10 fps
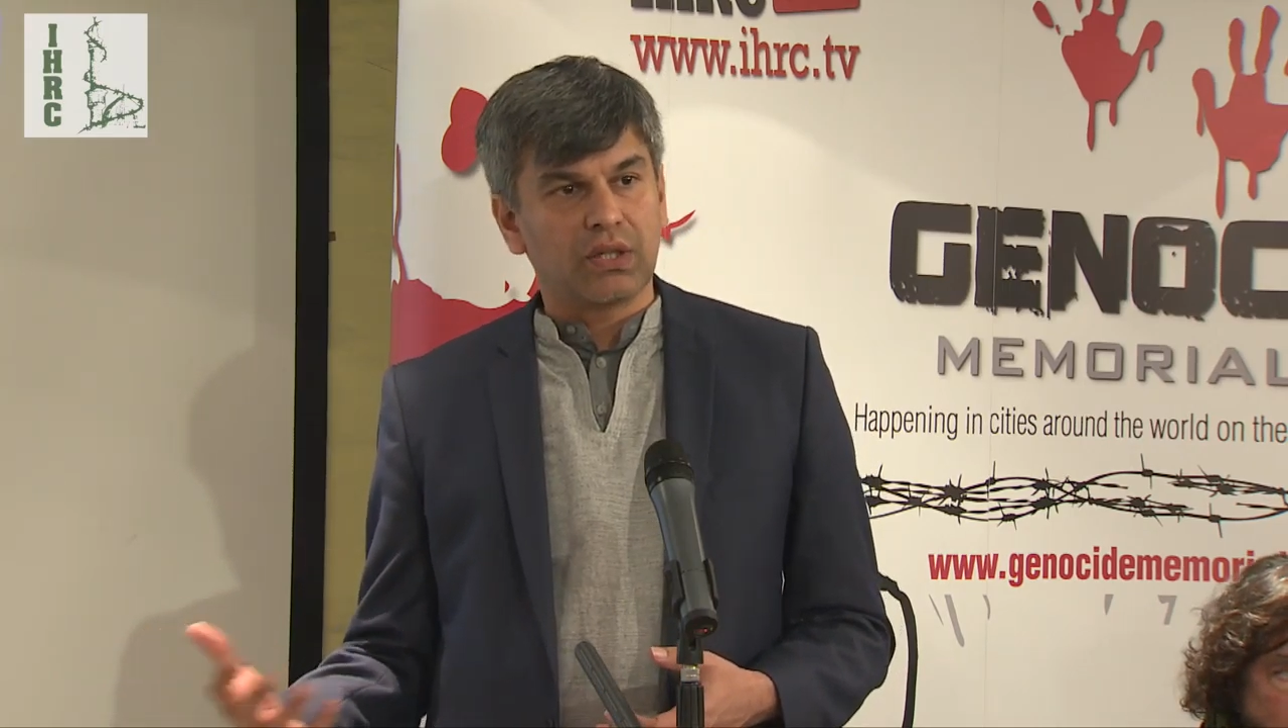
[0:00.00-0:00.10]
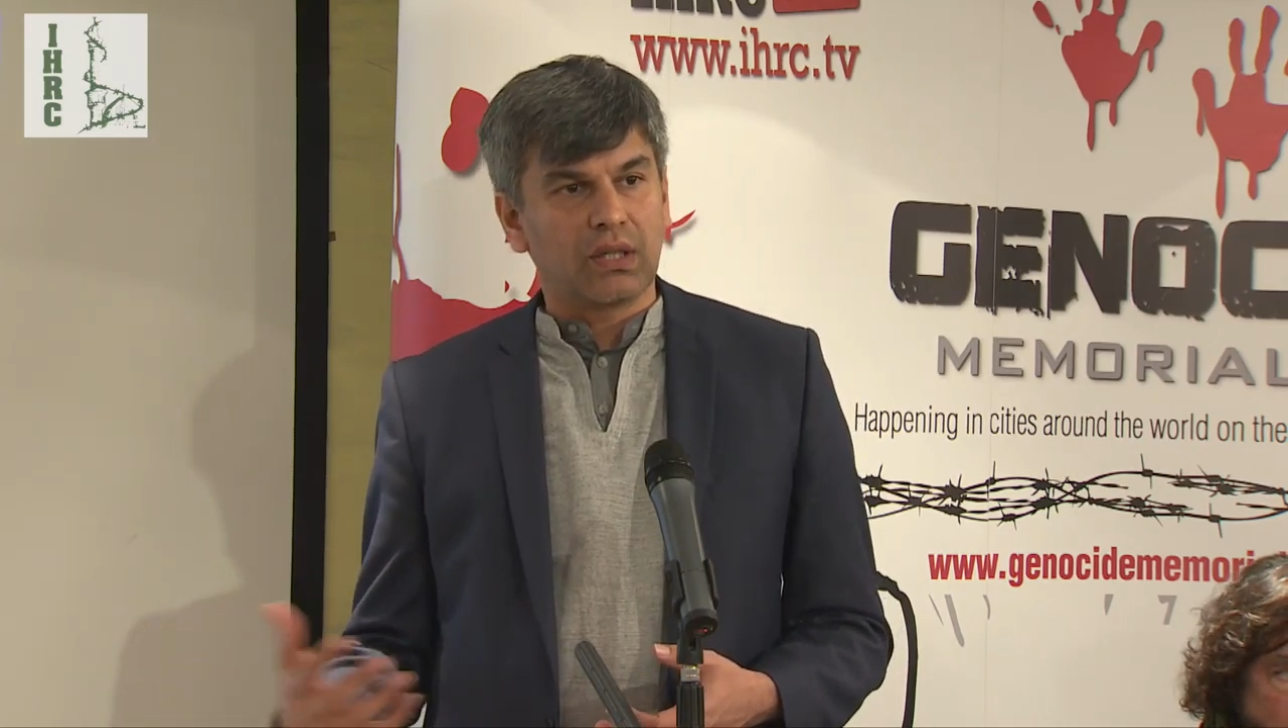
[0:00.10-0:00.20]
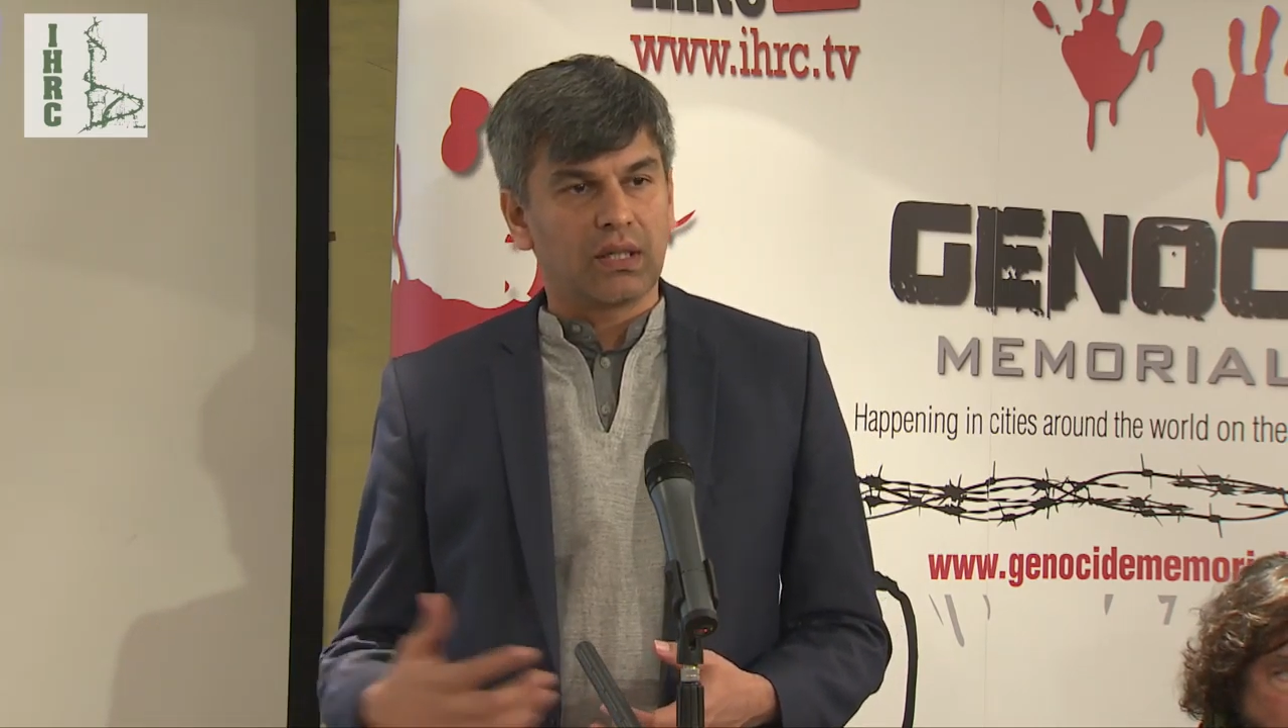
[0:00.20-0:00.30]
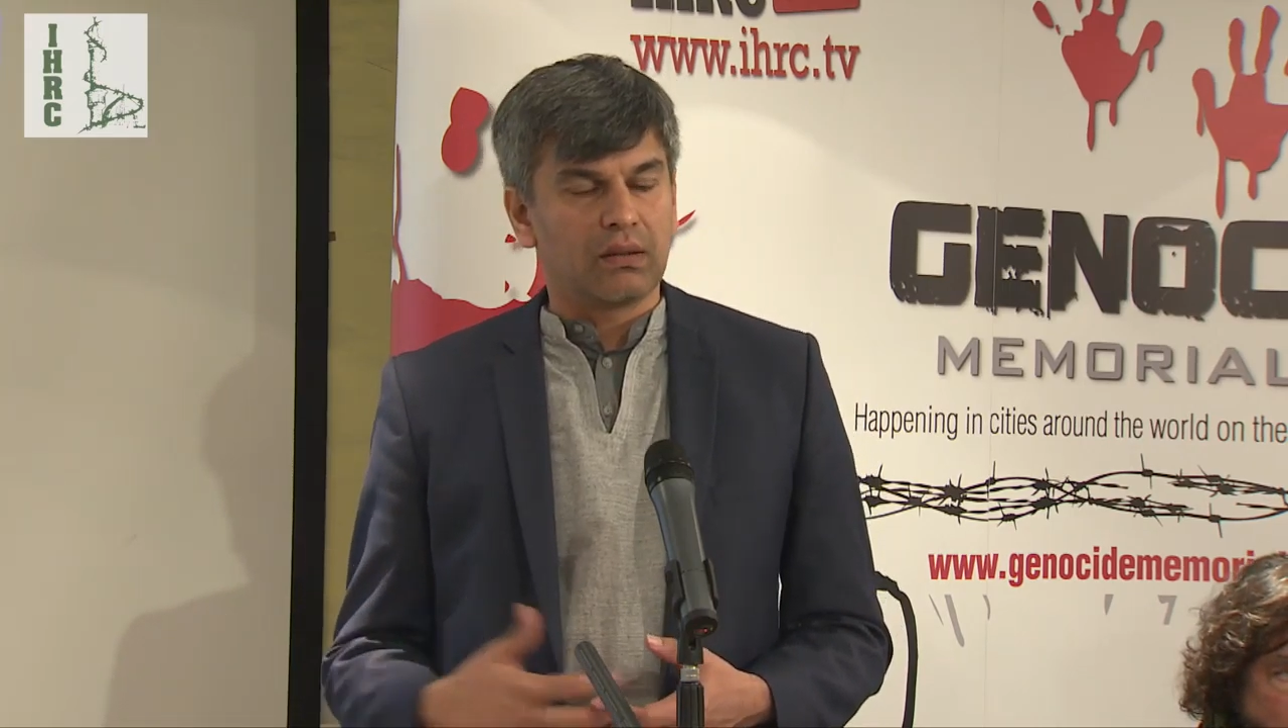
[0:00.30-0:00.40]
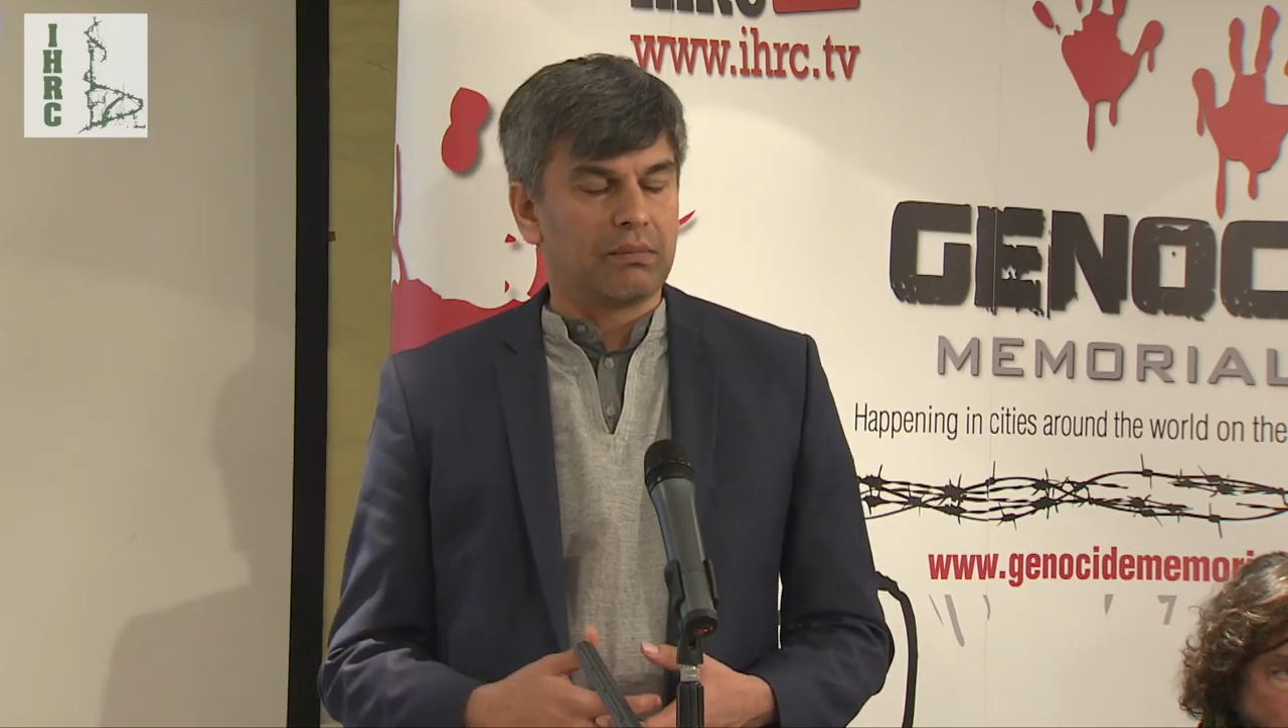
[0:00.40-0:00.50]

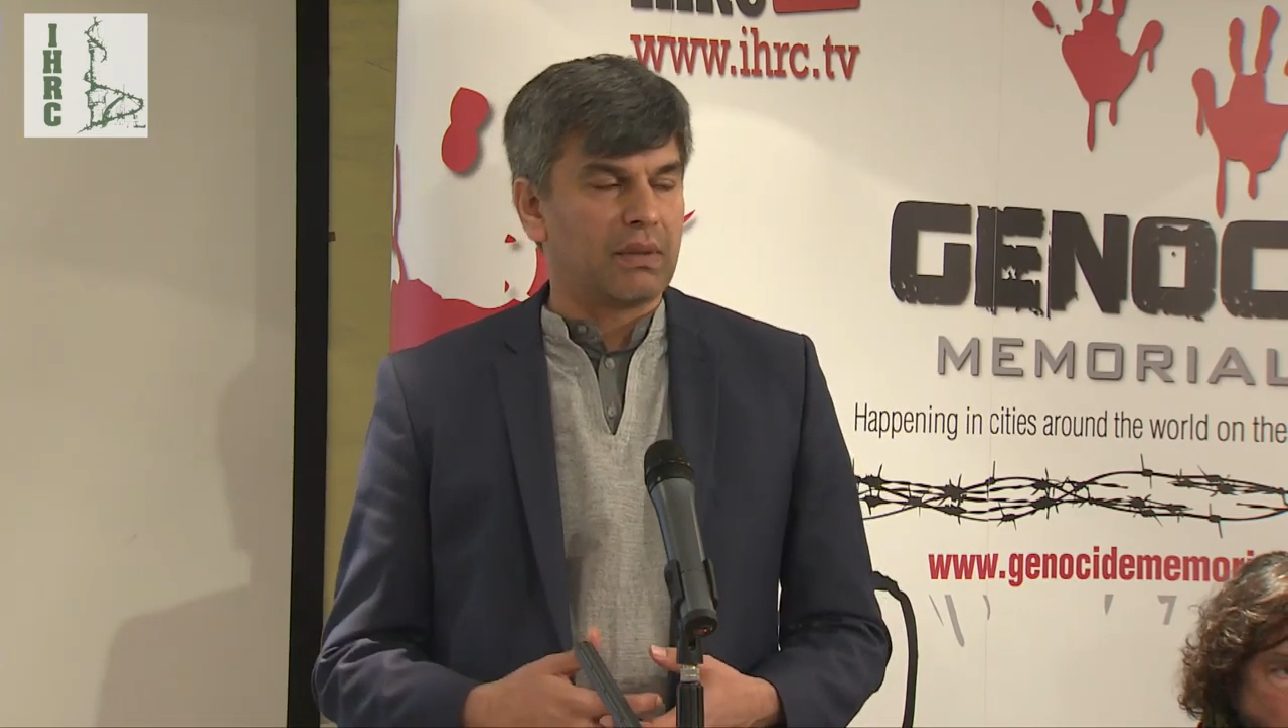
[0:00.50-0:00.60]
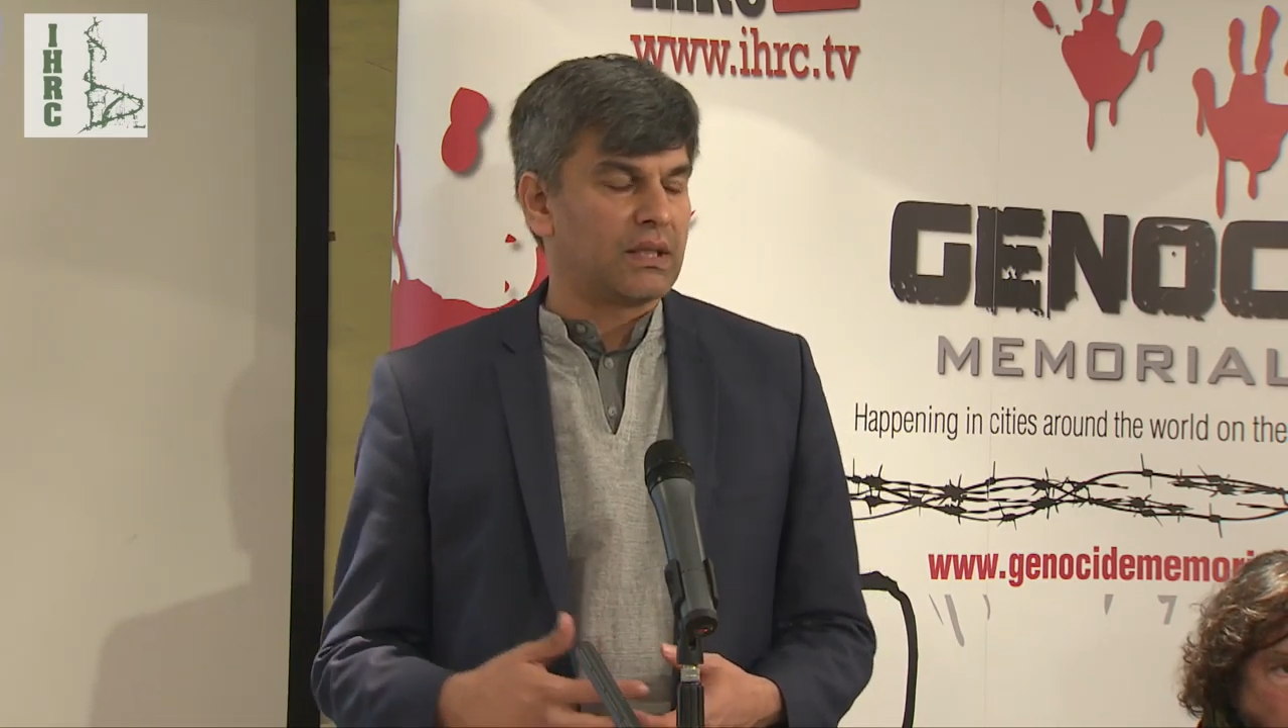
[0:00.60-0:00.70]
um,